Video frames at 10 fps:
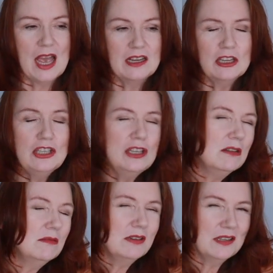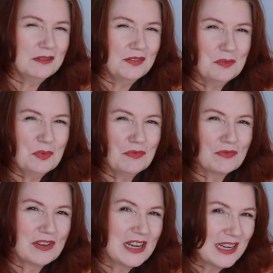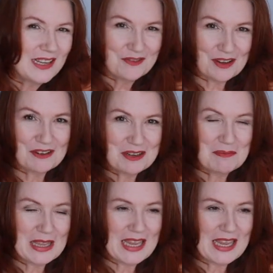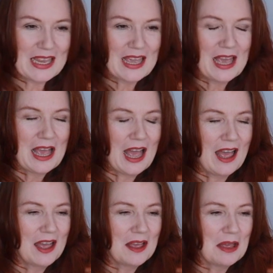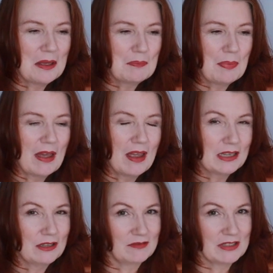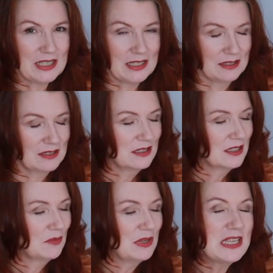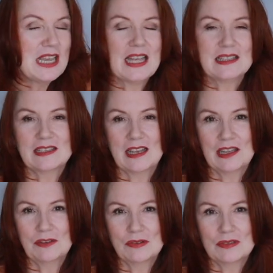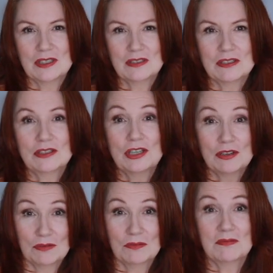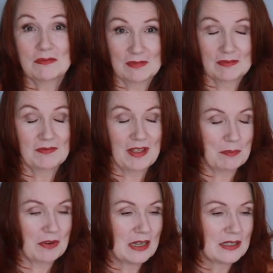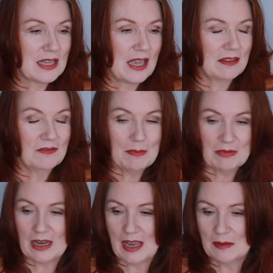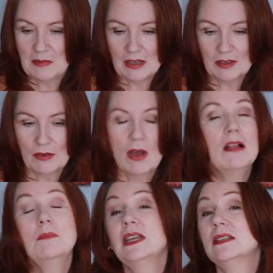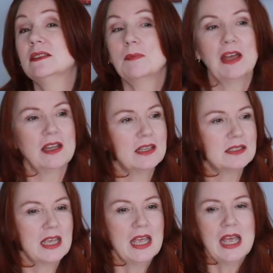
And I knew none of them were really very me, but I couldn't resist. So in the end, I ordered two fabrics and the fabric came and I thought, I'll be inspired.